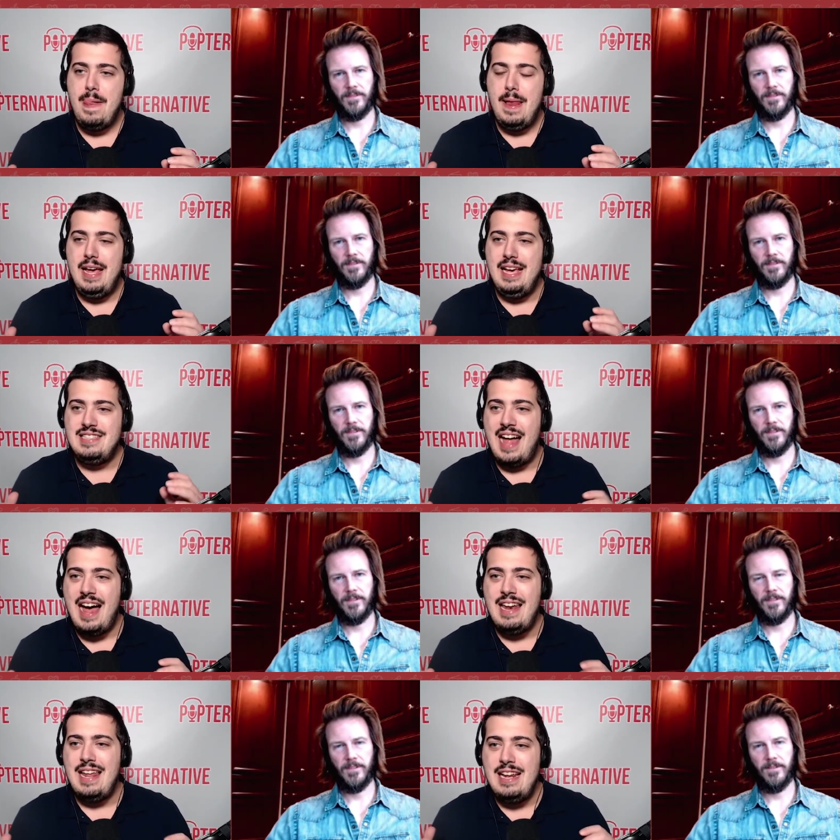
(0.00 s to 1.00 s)
Speaker 1: is that
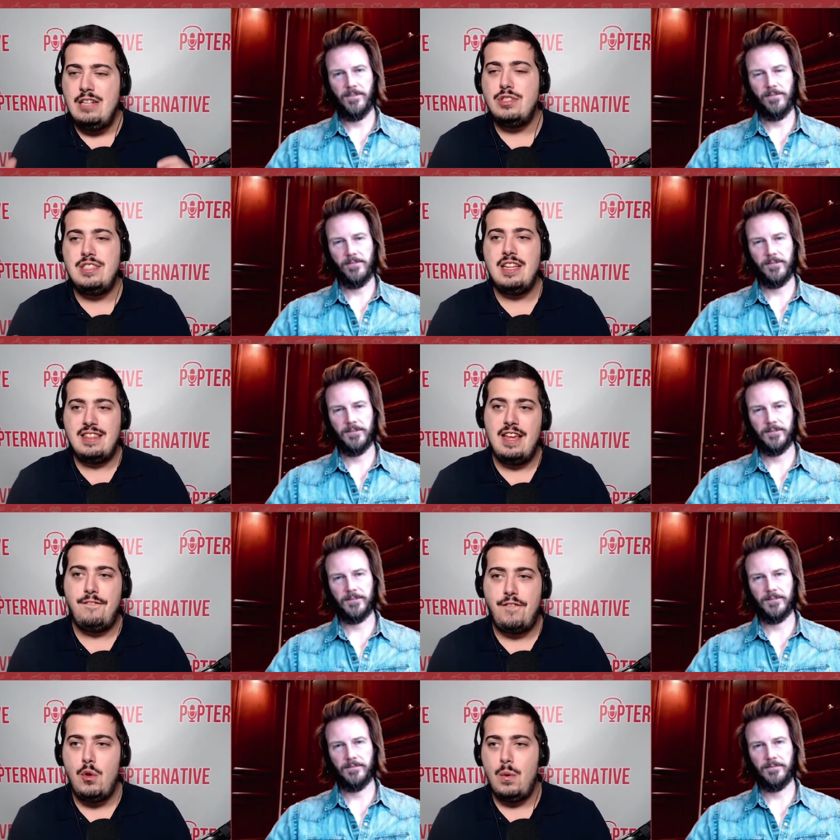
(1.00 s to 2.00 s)
an interesting thing
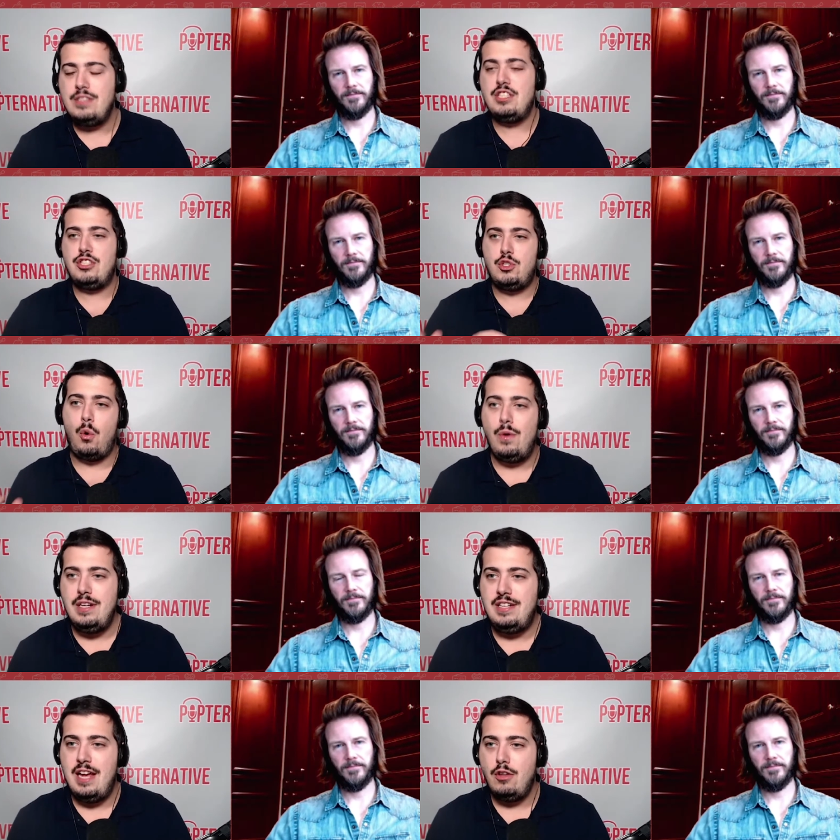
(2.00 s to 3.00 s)
for you as a
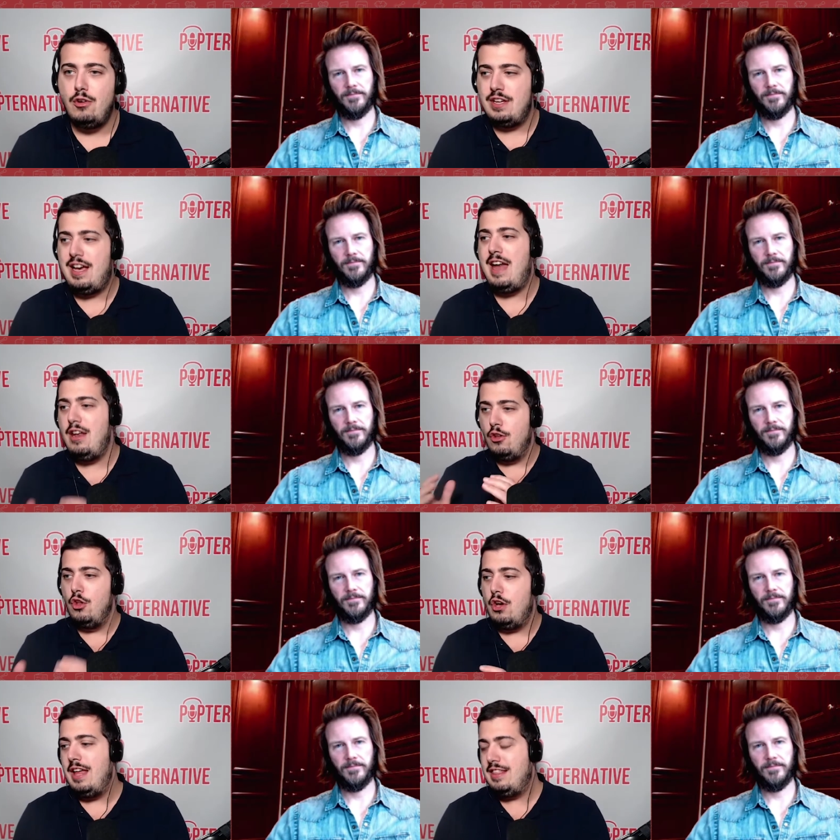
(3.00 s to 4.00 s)
storyteller, to kind of
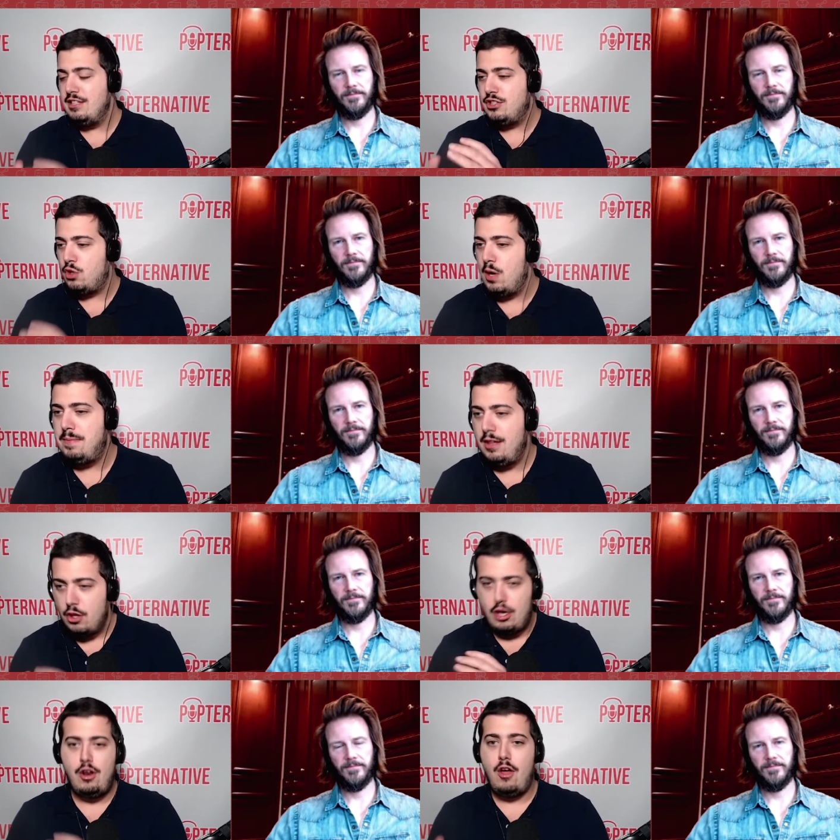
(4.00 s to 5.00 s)
look at the script and
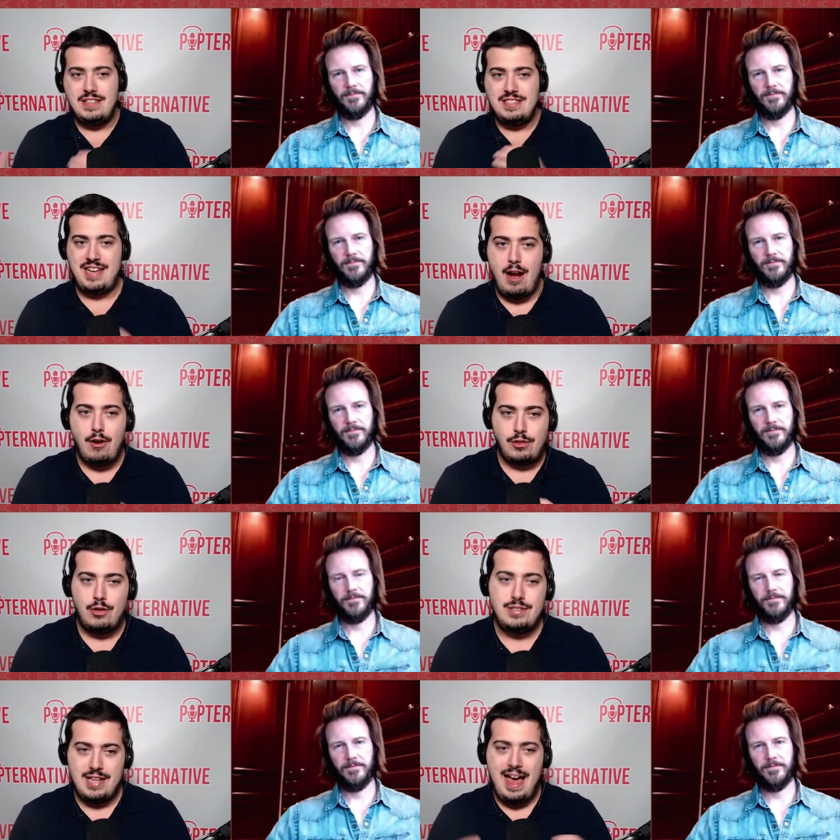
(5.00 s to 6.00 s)
look at all these
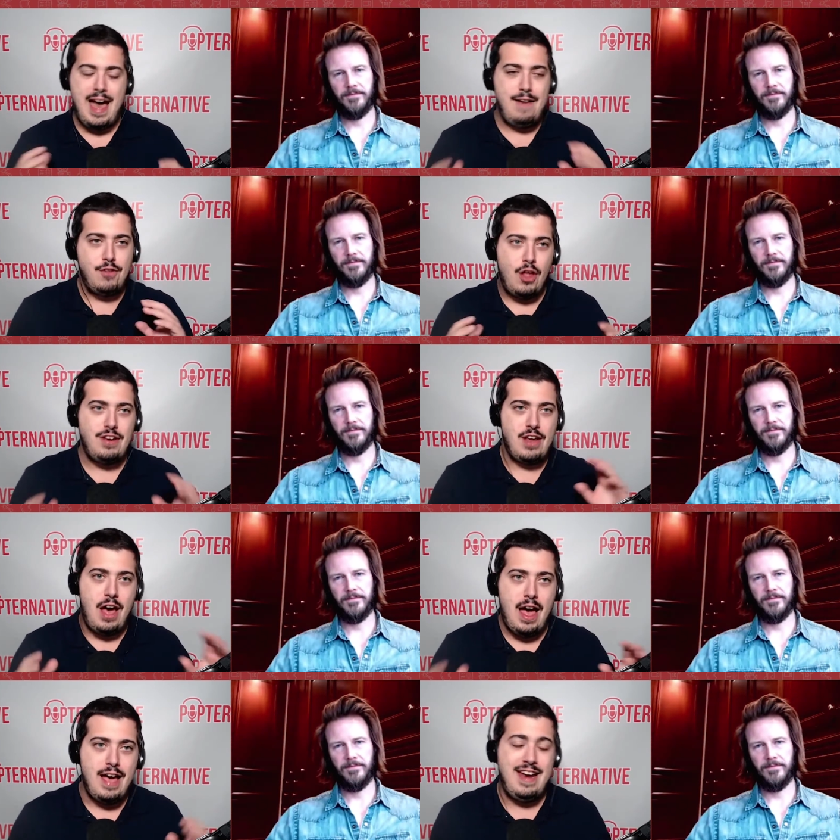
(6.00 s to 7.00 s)
characters that have a lot to
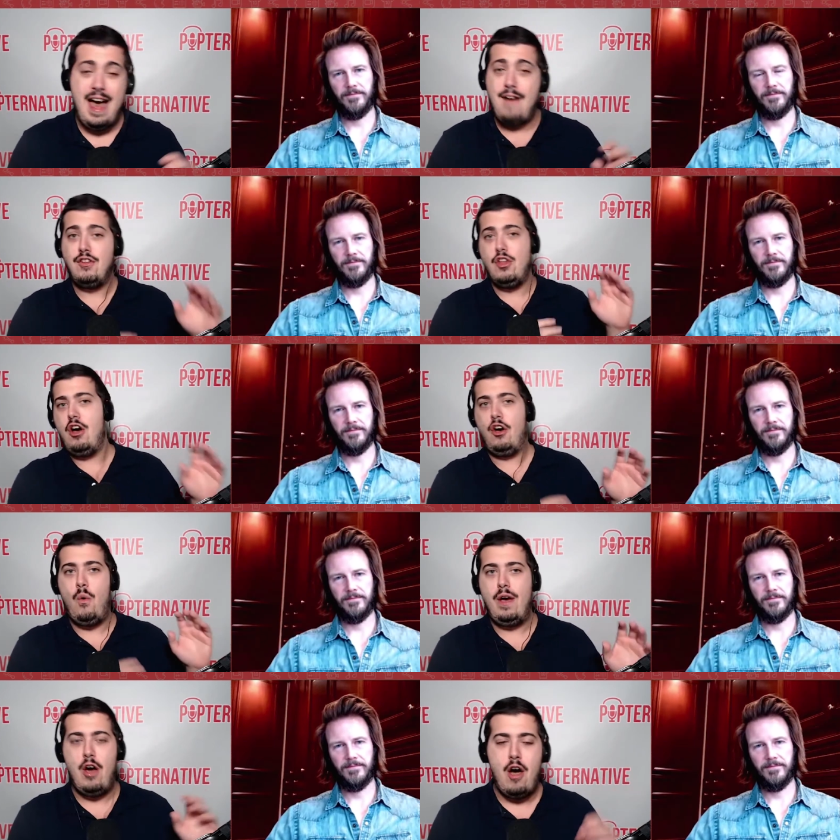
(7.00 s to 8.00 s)
hide and have a lot
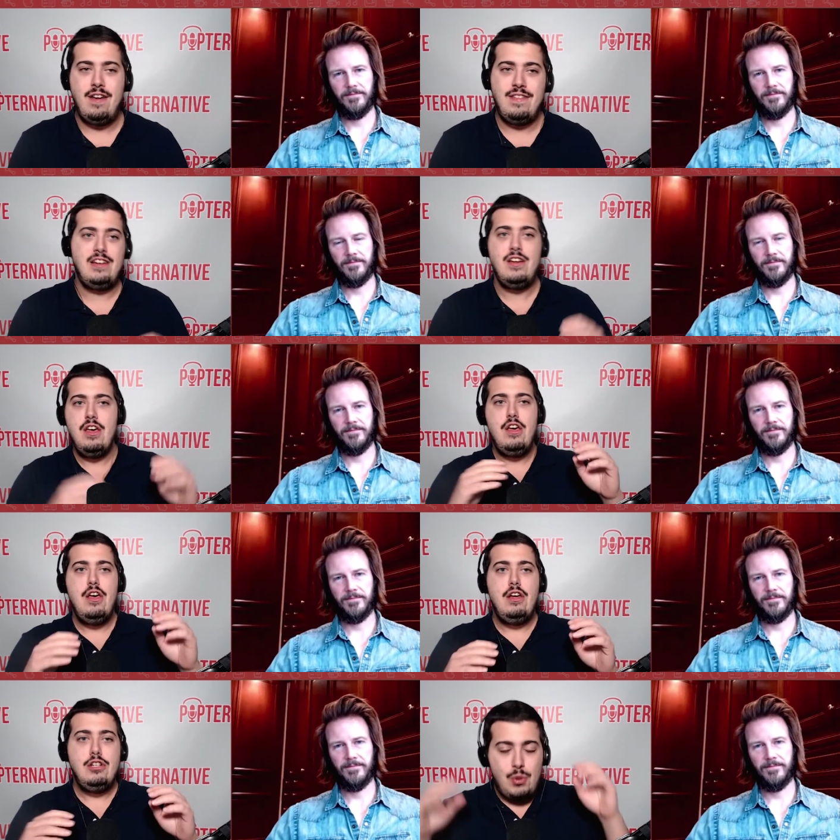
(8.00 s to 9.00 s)
going on, and then
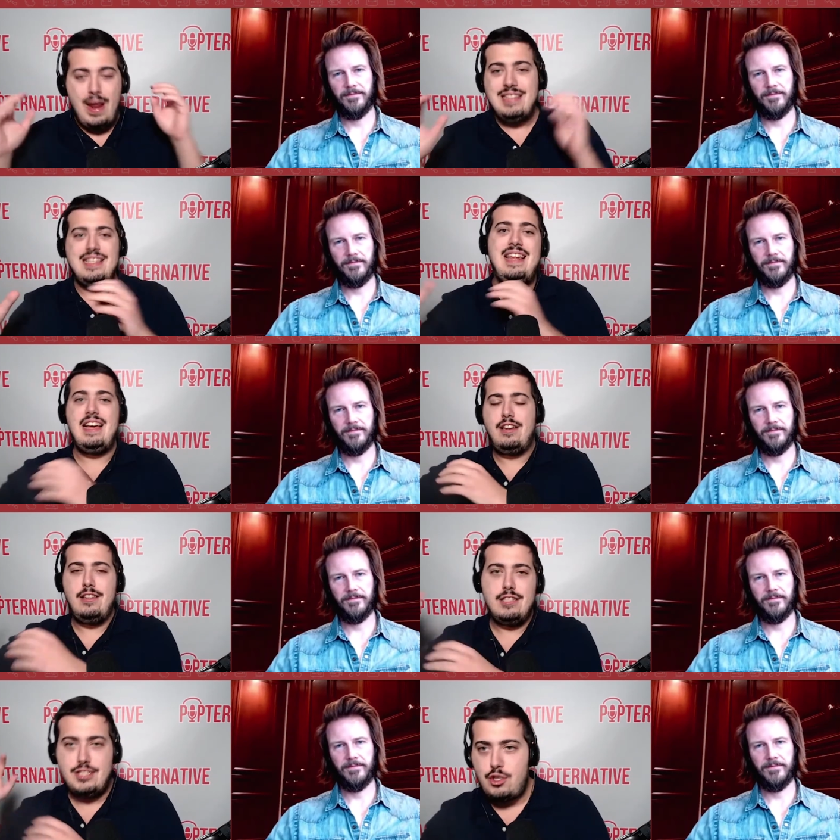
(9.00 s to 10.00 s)
translating it to the
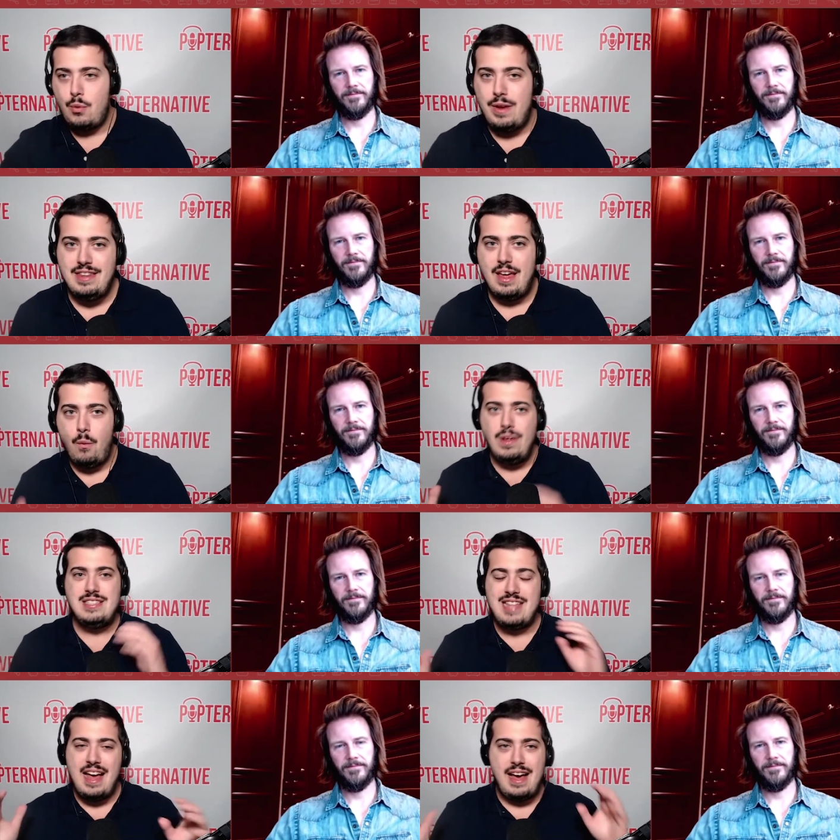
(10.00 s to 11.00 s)
screen? Like, what's
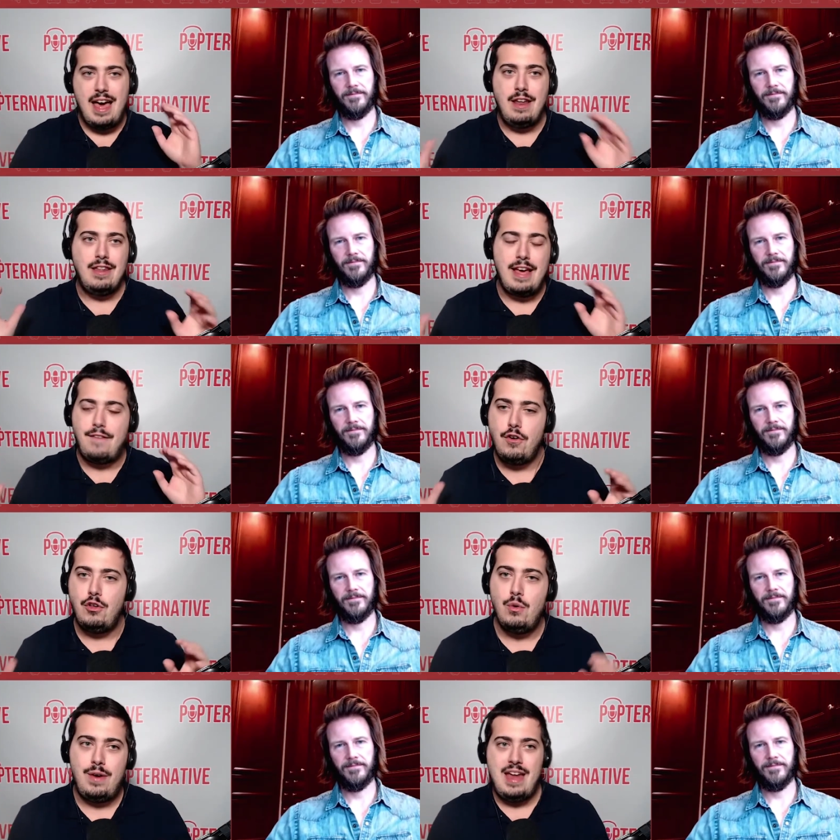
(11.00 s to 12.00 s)
that kind of like for
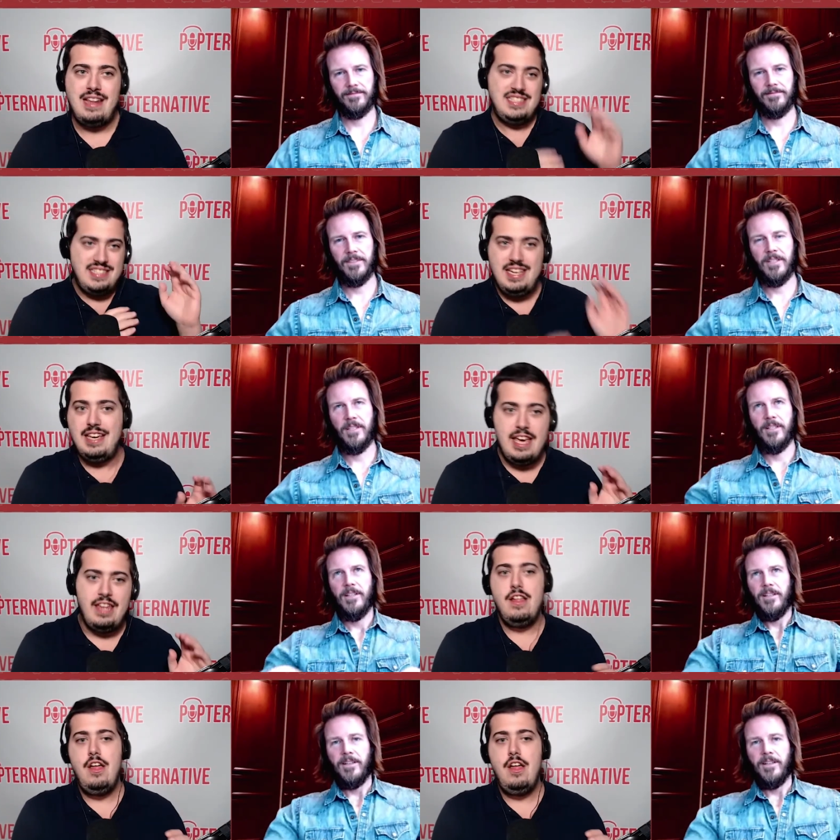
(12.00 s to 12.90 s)
you, kind of seeing it